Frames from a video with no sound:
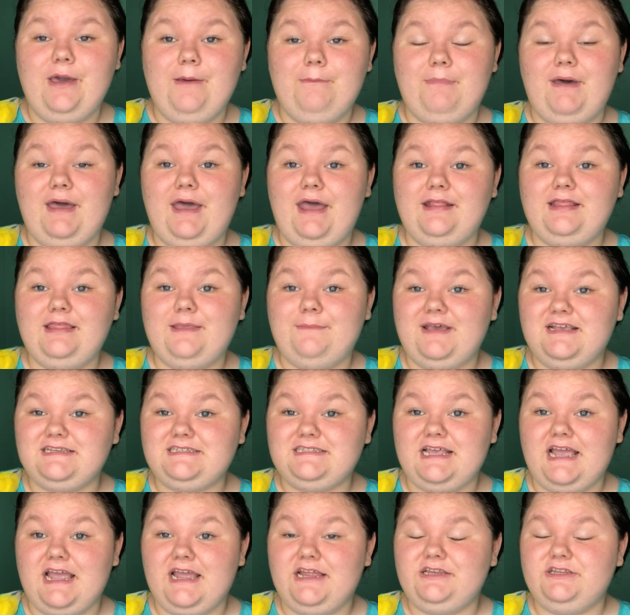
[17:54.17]
But the best
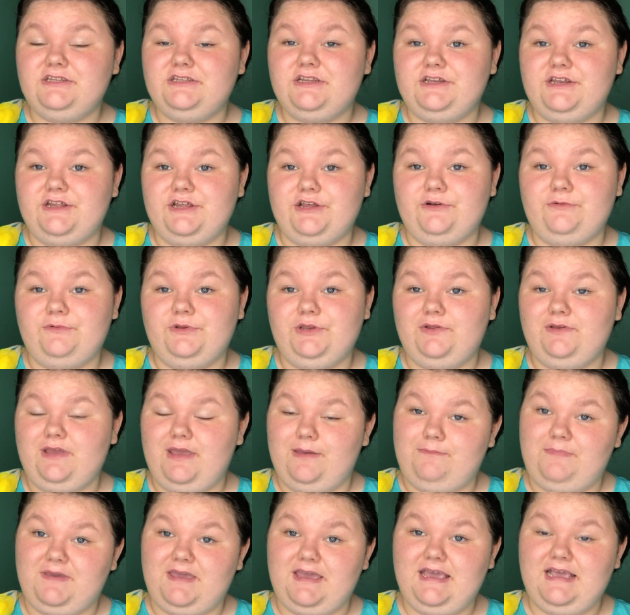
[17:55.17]
thing to do when you
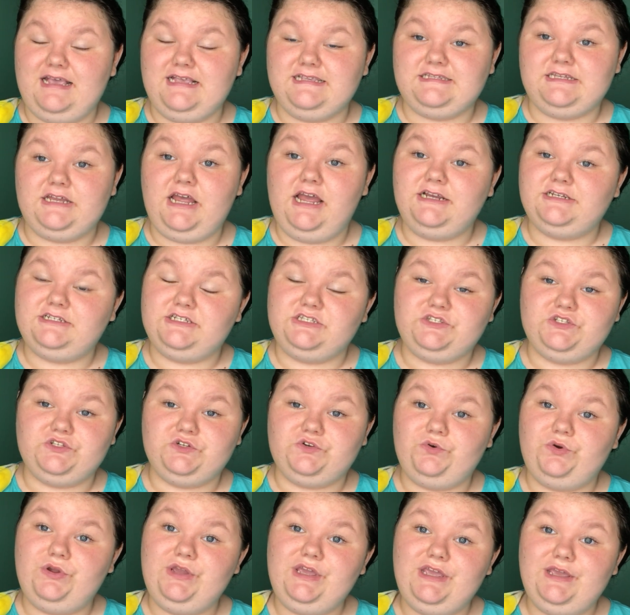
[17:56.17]
get bit is not to
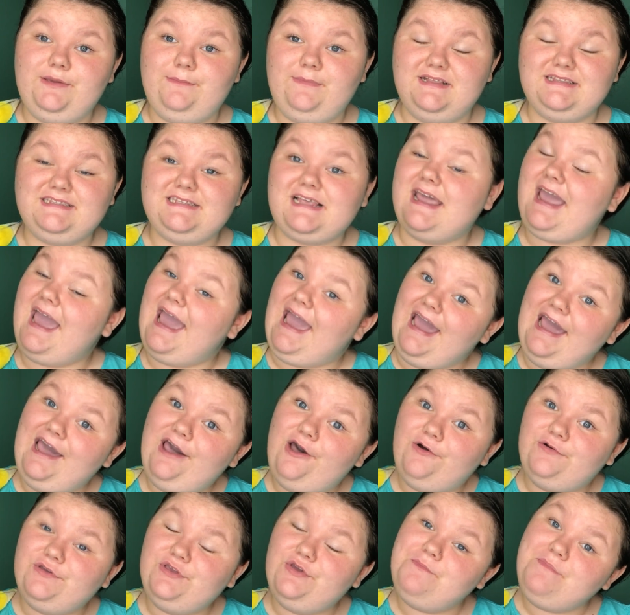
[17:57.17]
scream and say,
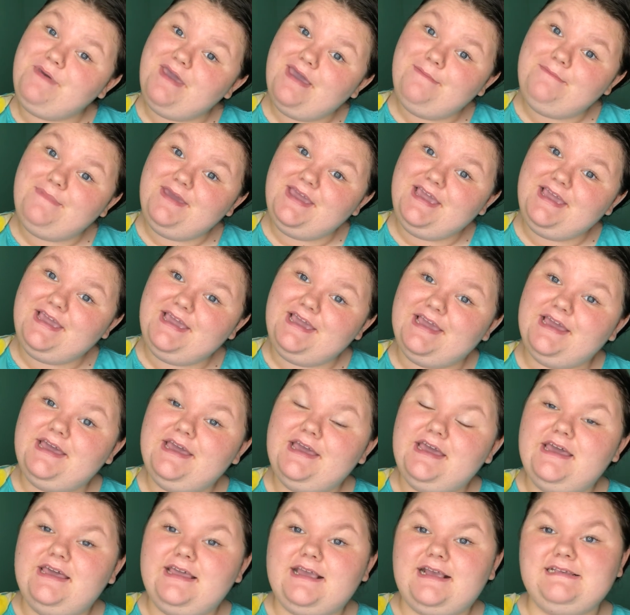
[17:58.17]
"Ow, you bit me,"
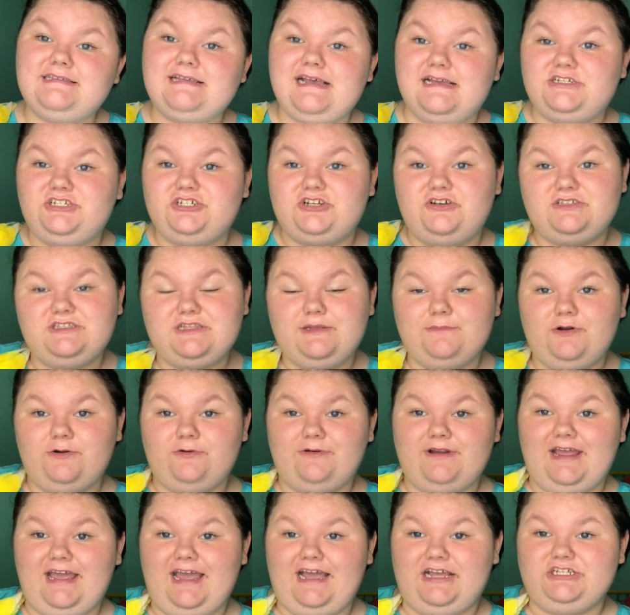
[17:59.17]
because that shows them a
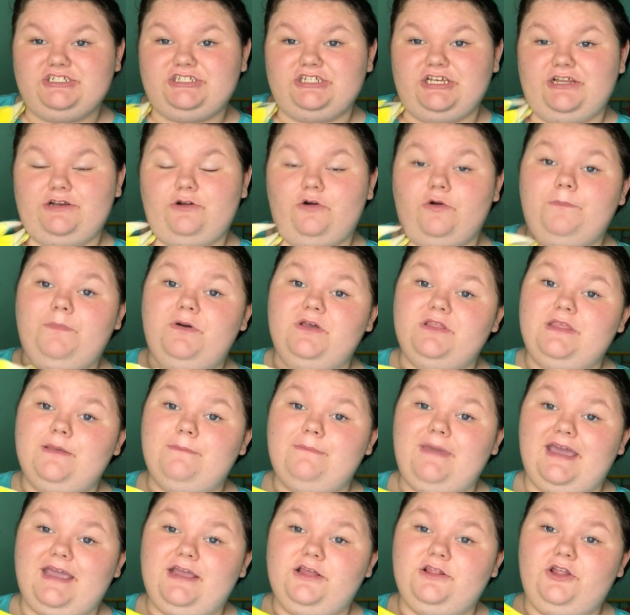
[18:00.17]
reaction, or put them
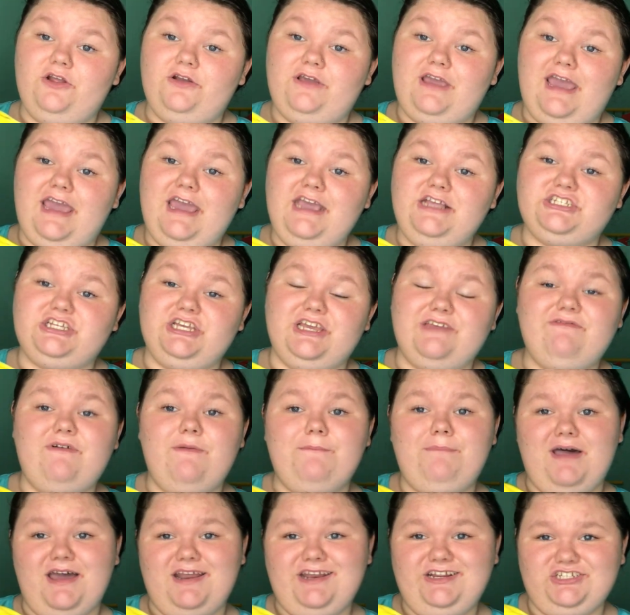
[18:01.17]
back in their cage and give
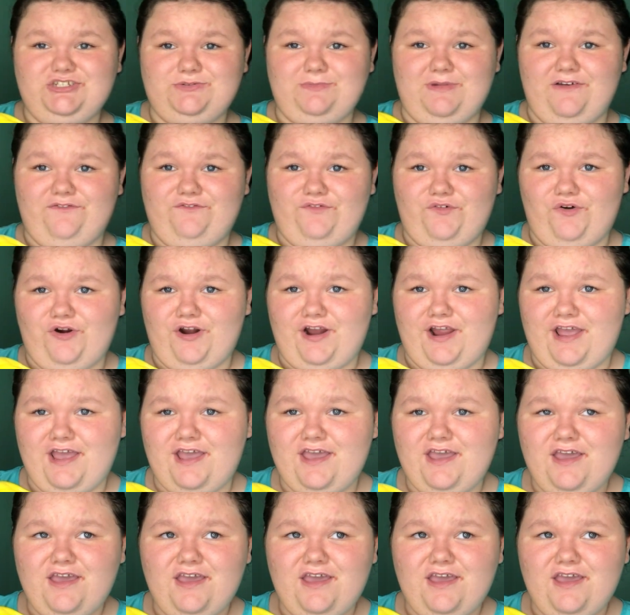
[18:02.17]
them punishment for it.